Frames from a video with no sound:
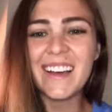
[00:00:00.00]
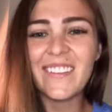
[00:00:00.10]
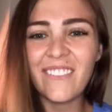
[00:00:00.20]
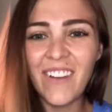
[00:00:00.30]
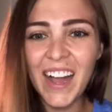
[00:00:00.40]

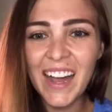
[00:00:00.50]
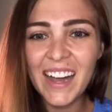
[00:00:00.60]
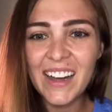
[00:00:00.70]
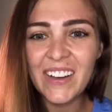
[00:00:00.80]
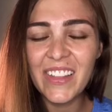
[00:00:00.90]

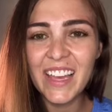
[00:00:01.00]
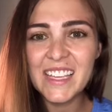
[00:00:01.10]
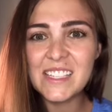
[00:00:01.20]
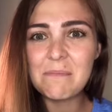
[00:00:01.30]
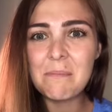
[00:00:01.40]
Wow, that
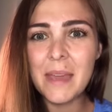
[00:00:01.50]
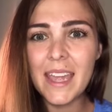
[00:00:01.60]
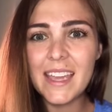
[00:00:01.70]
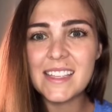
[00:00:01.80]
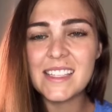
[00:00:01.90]
is
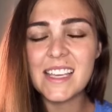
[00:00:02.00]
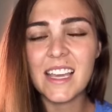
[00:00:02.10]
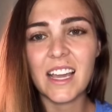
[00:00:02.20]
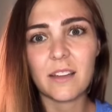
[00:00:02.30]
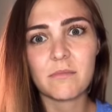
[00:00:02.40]

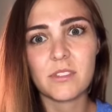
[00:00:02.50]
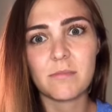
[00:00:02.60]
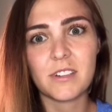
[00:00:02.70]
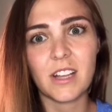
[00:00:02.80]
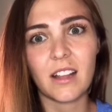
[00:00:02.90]
amazing. I'm
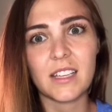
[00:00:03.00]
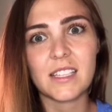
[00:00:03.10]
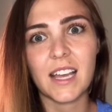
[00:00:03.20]
super jealous.